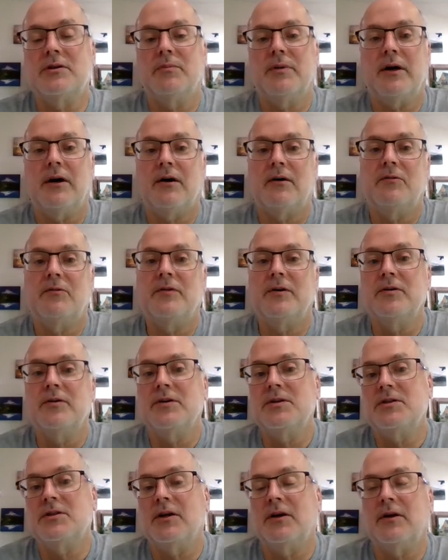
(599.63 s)
a Power
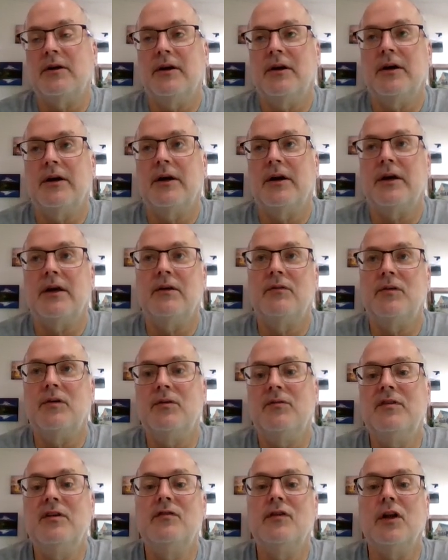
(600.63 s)
Focus Area, if
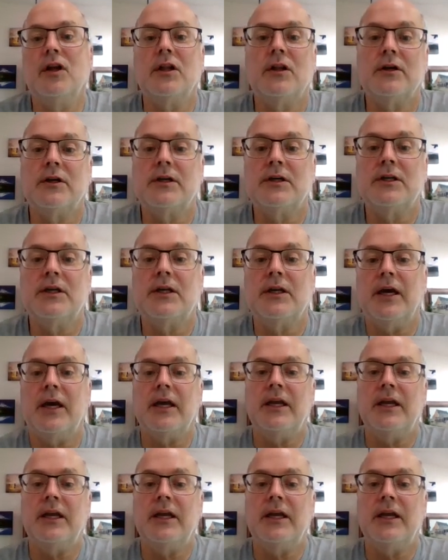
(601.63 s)
you've even looked at